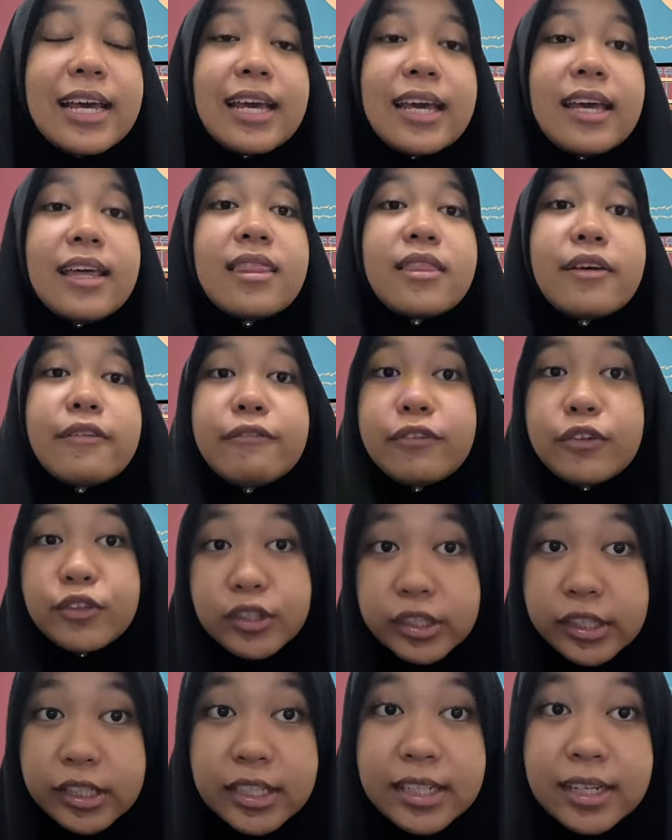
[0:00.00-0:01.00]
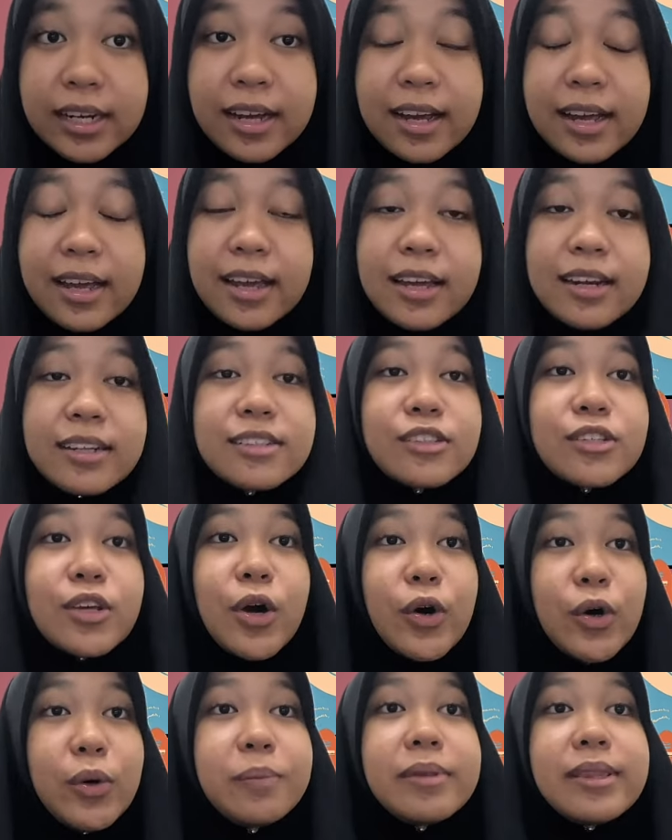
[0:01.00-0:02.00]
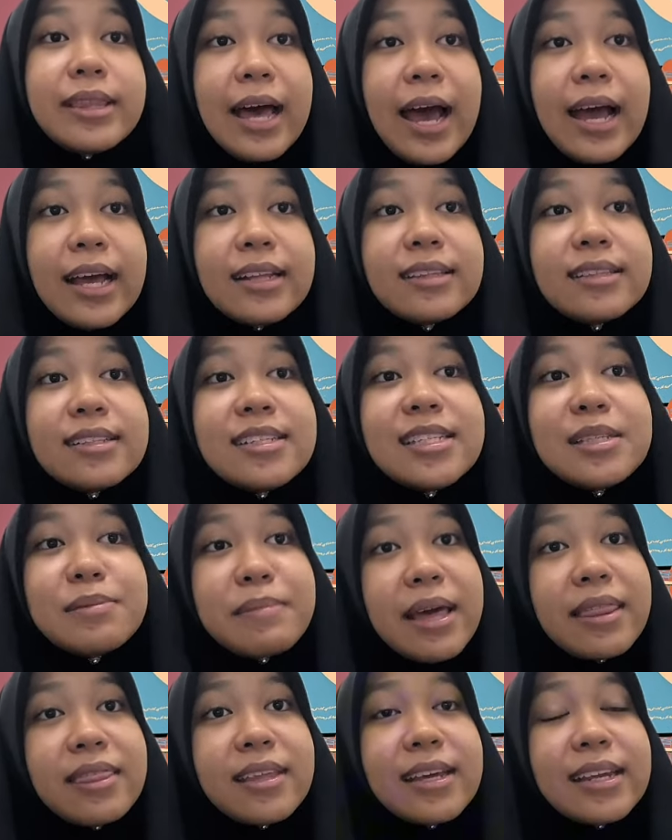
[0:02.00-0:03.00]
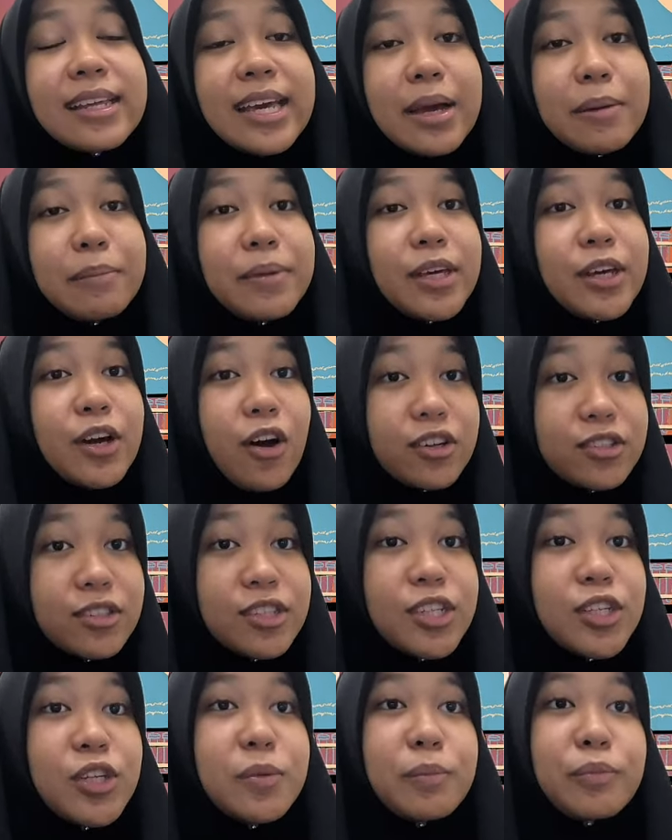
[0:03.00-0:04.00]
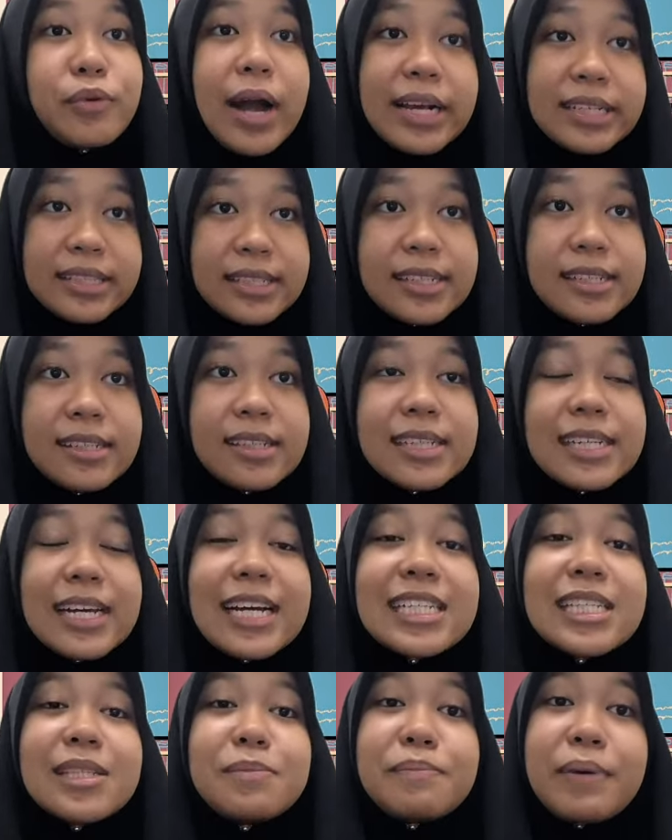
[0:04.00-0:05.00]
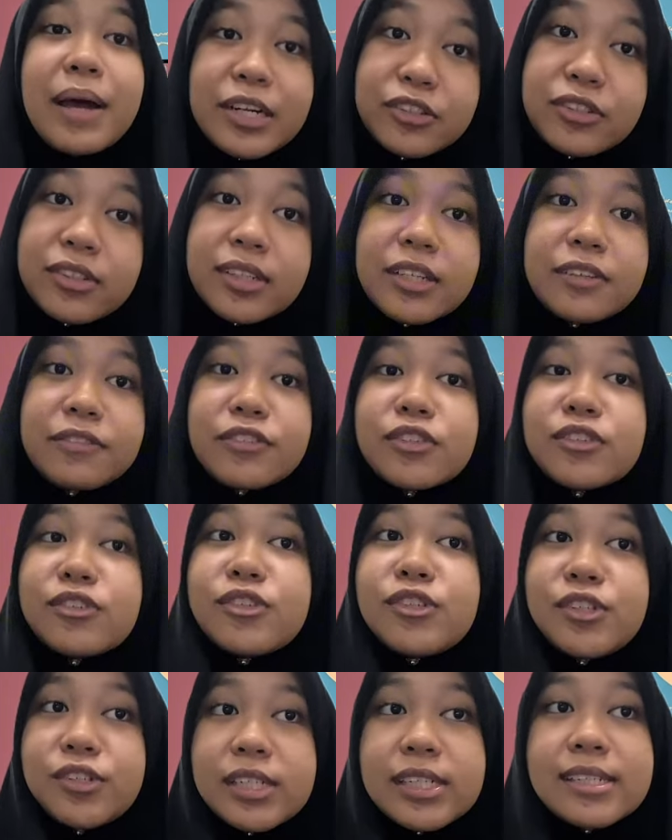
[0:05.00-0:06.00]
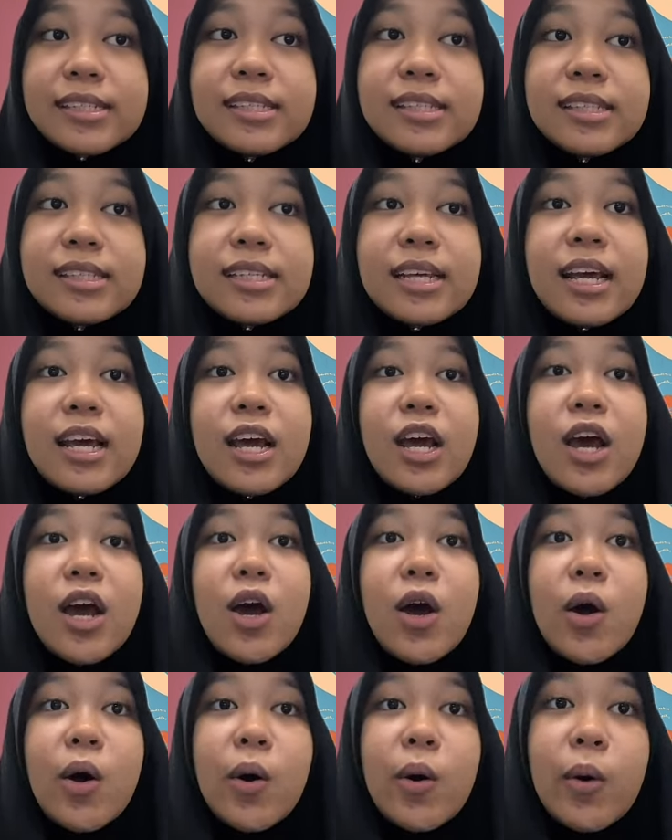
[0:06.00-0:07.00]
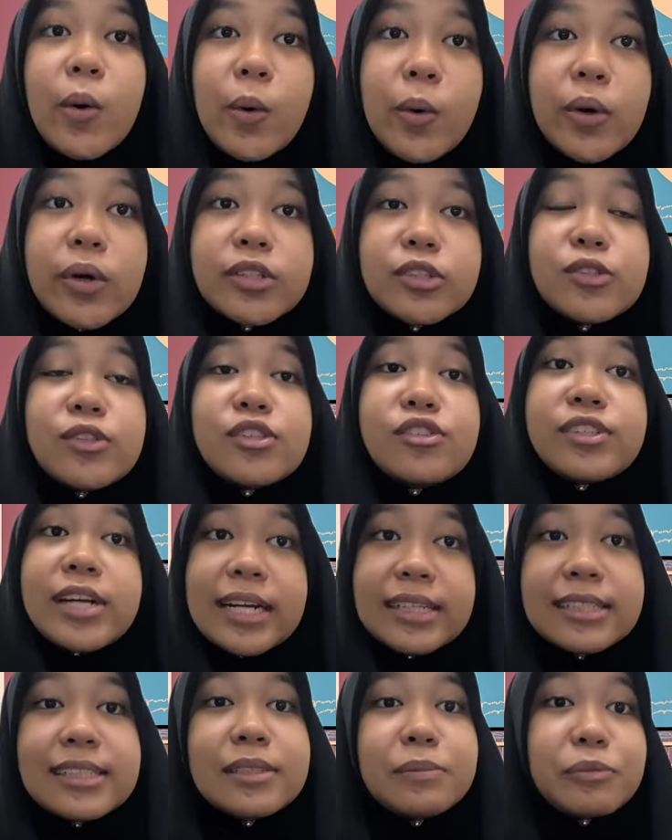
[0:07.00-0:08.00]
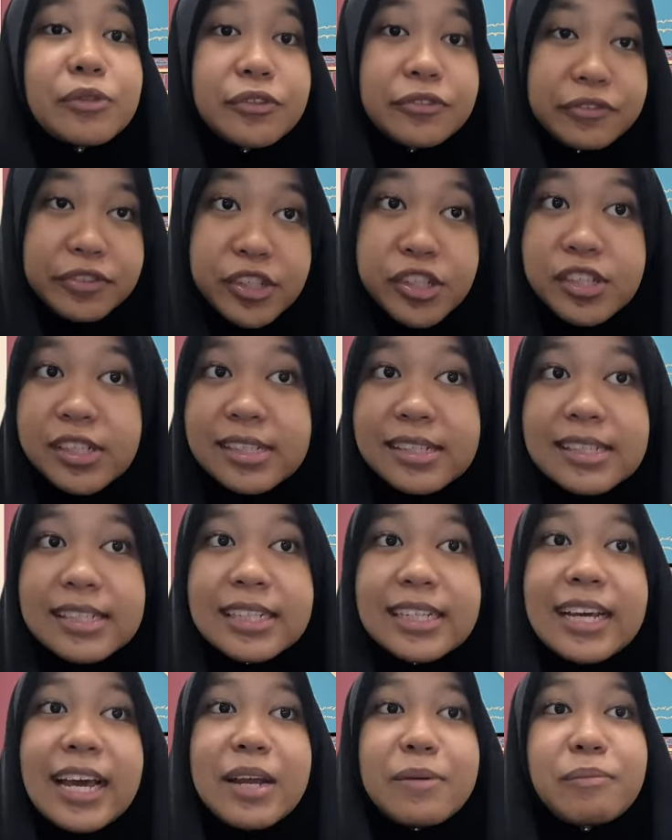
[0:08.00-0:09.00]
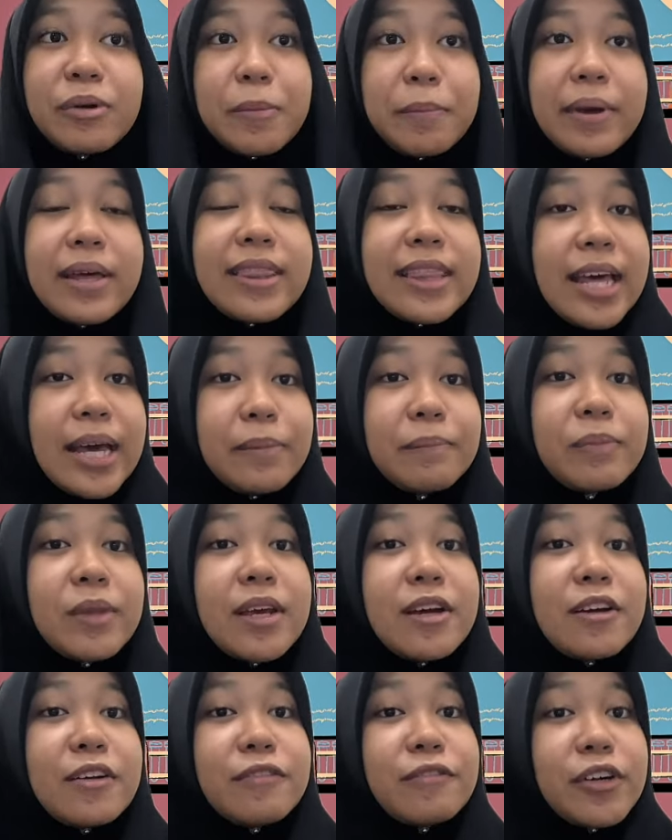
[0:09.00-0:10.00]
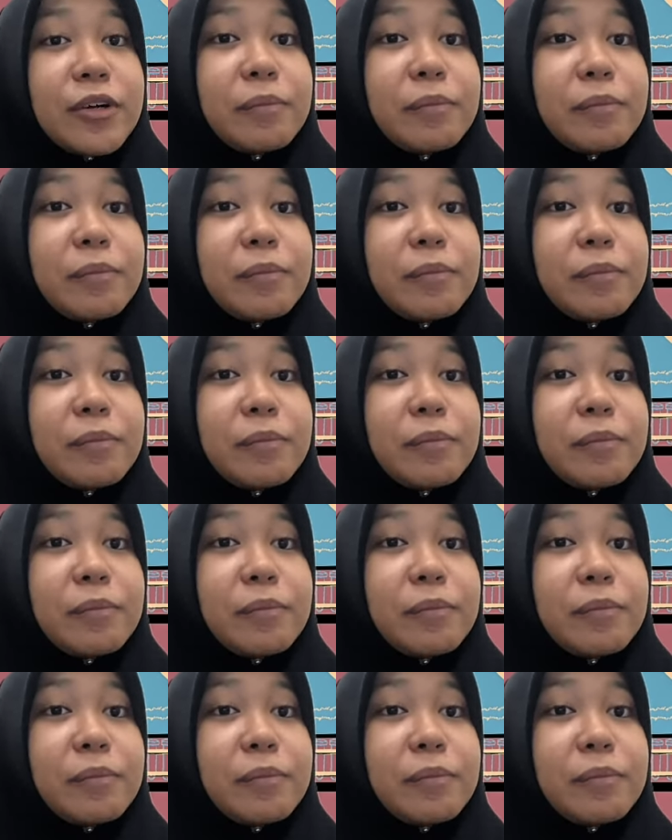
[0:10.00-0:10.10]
In the future, it is hoped that this method can be continued practiced, especially for students, or to strengthen proficiency and prepare them for